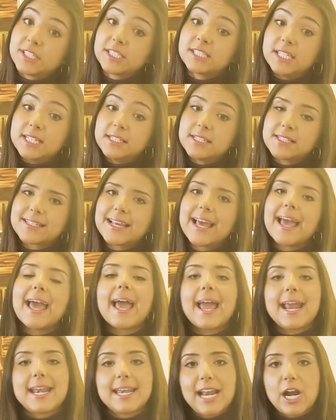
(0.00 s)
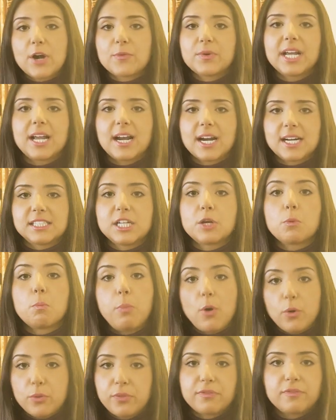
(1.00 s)
this, and now regarding
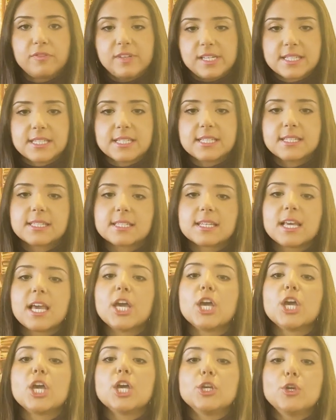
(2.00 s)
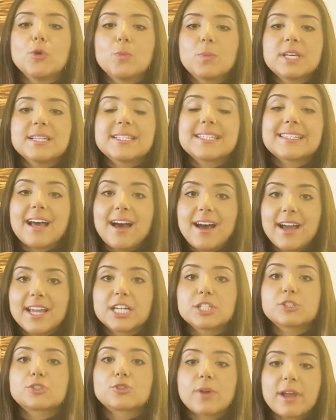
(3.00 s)
both visas, you must
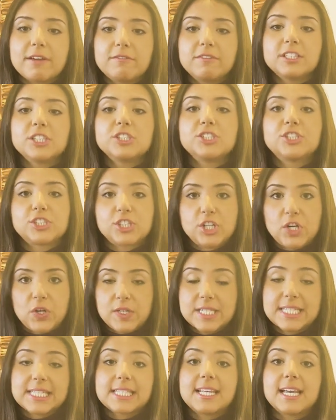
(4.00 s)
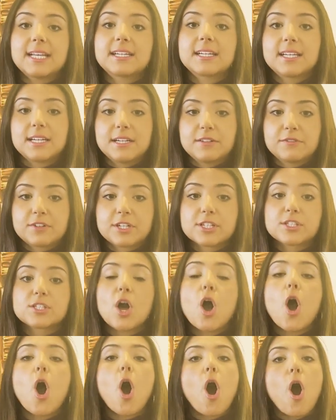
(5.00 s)
hire travel insurance that covers
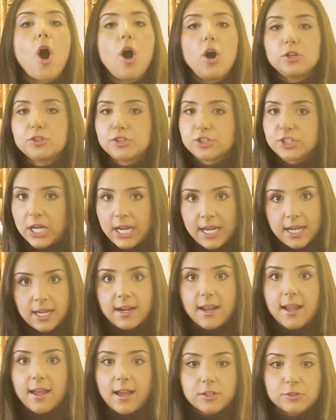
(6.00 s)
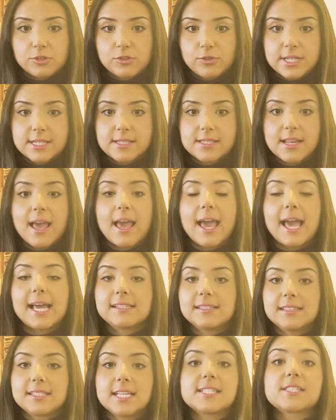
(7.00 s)
all Schengen countries,
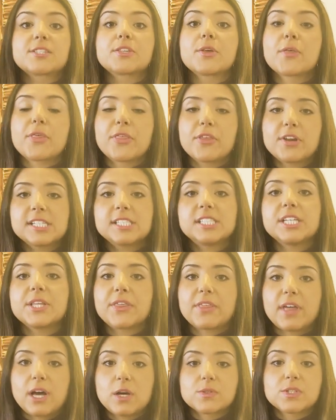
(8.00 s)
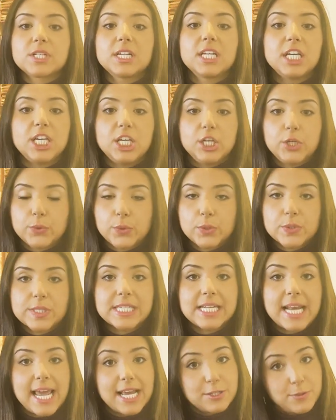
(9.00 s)
at least 30,000 euros
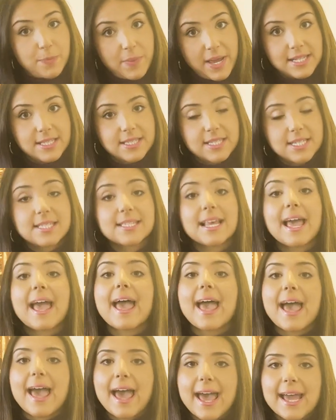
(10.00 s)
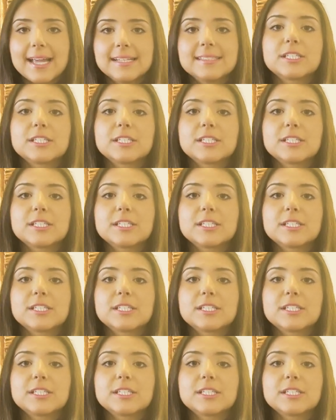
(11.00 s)
in expenses and